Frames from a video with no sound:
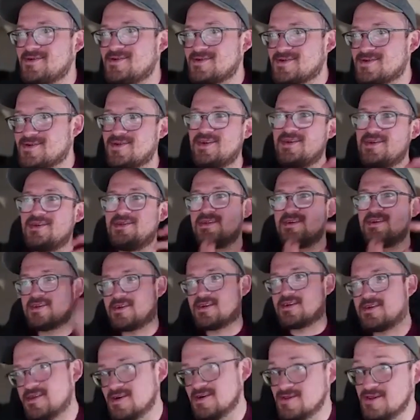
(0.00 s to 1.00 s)
So the, the
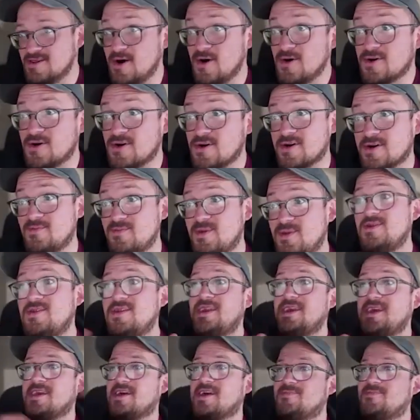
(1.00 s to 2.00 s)
the, local
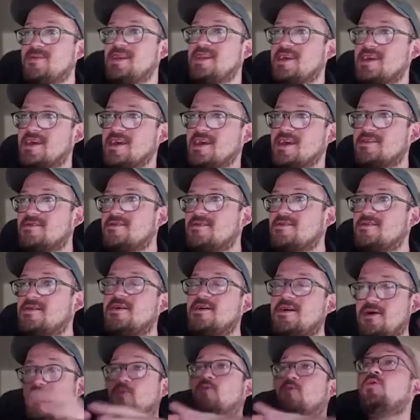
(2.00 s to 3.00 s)
community coming together,
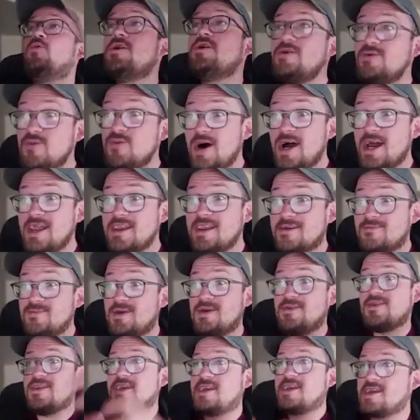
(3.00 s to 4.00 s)
a worldwide
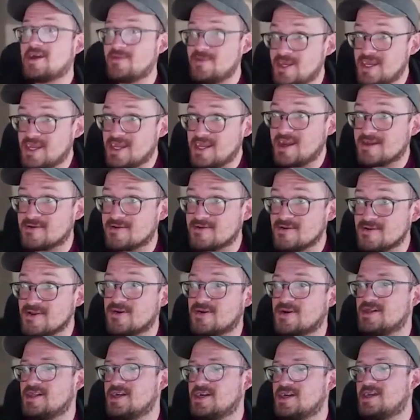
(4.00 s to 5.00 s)
community coming together
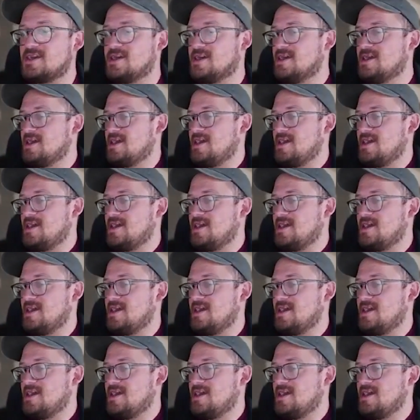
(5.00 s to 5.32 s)
locally,